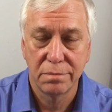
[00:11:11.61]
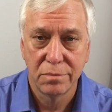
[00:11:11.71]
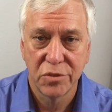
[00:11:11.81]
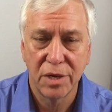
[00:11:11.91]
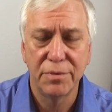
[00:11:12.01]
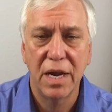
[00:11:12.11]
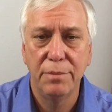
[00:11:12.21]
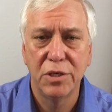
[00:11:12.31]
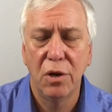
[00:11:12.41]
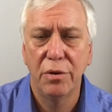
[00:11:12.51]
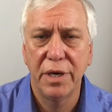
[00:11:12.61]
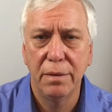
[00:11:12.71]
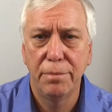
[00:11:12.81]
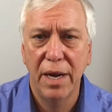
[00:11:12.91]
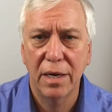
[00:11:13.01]
Sometimes it only
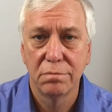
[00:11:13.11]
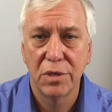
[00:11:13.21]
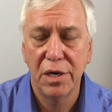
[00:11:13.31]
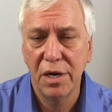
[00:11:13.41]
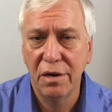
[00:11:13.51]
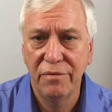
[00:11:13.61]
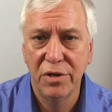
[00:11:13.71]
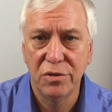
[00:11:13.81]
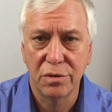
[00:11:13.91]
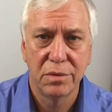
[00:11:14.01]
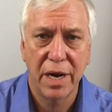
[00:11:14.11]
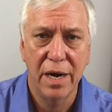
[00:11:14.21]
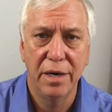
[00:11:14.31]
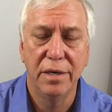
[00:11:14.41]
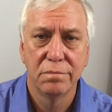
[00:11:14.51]
impacts an individual
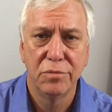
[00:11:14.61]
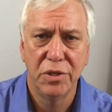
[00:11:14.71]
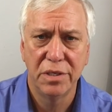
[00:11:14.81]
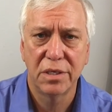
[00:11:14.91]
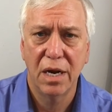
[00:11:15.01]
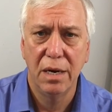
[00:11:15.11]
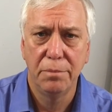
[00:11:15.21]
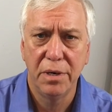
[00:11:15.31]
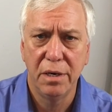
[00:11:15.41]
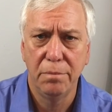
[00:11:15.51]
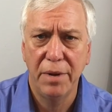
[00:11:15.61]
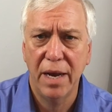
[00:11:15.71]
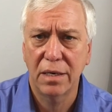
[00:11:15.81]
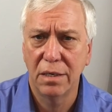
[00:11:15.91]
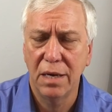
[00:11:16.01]
candidate, but this time it
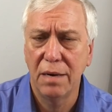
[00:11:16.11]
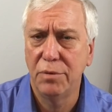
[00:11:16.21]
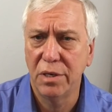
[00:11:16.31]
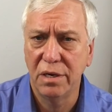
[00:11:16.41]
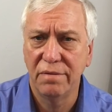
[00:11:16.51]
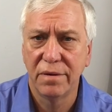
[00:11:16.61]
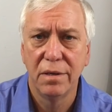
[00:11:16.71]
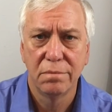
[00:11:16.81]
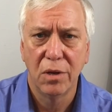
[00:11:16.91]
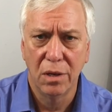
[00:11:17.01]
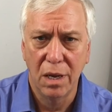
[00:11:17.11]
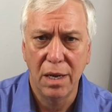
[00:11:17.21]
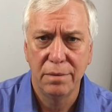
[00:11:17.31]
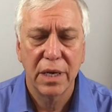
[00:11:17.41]
impacted, I believe, a lot.